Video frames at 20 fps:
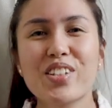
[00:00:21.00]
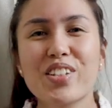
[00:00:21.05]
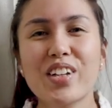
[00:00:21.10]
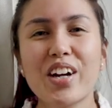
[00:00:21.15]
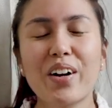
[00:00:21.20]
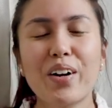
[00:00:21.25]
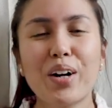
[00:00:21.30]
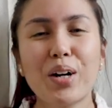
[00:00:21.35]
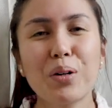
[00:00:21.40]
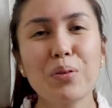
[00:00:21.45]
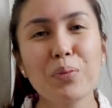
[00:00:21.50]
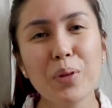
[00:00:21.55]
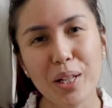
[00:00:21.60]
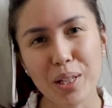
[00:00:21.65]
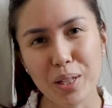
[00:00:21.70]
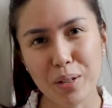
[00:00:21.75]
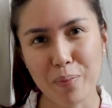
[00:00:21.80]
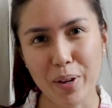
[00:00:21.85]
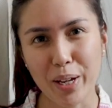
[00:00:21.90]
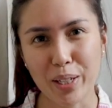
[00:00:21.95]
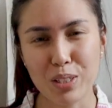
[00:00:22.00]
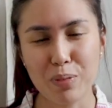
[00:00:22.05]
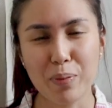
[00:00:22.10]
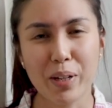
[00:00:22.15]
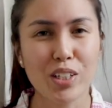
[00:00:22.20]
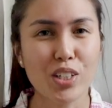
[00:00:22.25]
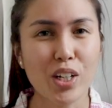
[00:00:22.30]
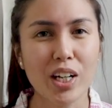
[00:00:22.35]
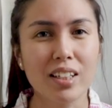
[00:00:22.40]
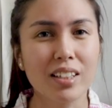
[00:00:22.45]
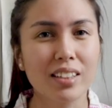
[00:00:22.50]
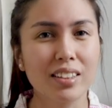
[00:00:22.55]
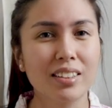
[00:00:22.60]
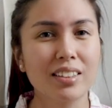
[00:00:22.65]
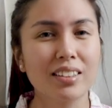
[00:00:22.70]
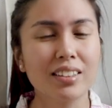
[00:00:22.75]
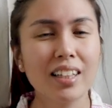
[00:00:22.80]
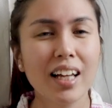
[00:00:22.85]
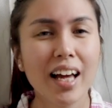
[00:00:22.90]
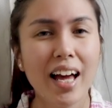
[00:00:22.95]
Tiara, welcome back to my
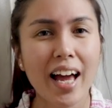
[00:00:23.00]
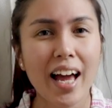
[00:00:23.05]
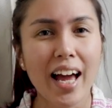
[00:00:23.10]
channel.